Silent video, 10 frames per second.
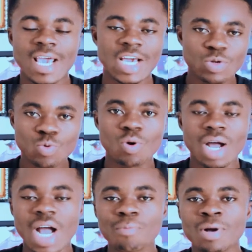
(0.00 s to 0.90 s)
And no,
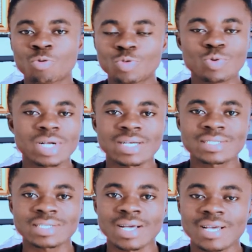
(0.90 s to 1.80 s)
I'm a kudun
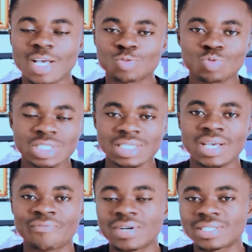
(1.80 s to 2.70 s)
kansa, and so te
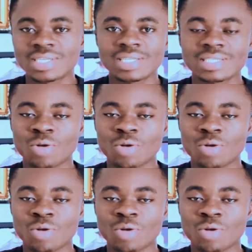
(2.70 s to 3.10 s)
evangelist,